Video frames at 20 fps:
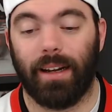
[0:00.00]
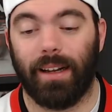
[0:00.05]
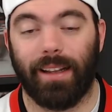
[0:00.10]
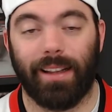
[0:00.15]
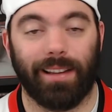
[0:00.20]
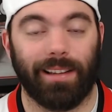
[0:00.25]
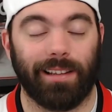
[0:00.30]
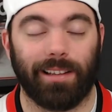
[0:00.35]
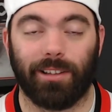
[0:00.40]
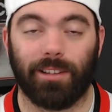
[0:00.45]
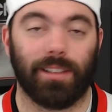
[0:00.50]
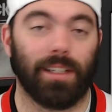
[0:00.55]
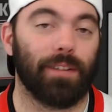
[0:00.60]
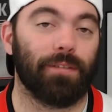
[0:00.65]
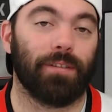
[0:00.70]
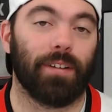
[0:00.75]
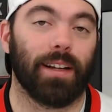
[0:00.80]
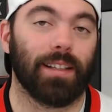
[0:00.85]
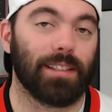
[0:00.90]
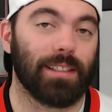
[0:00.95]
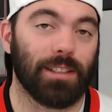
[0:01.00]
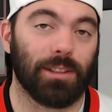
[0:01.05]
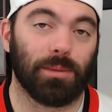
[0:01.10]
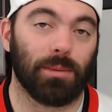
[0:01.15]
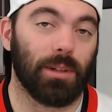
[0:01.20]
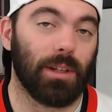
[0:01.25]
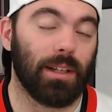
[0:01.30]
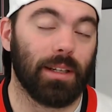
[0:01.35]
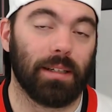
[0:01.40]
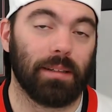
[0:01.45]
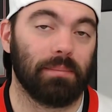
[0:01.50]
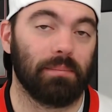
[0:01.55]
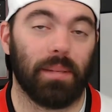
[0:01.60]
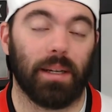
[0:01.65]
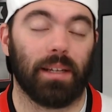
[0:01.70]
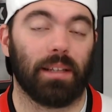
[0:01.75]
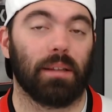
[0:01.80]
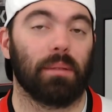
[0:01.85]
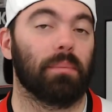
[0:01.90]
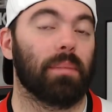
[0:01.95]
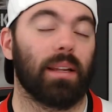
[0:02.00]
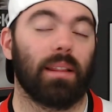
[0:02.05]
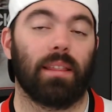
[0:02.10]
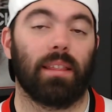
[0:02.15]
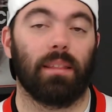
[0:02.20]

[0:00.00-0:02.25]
And their defense is really being the bit.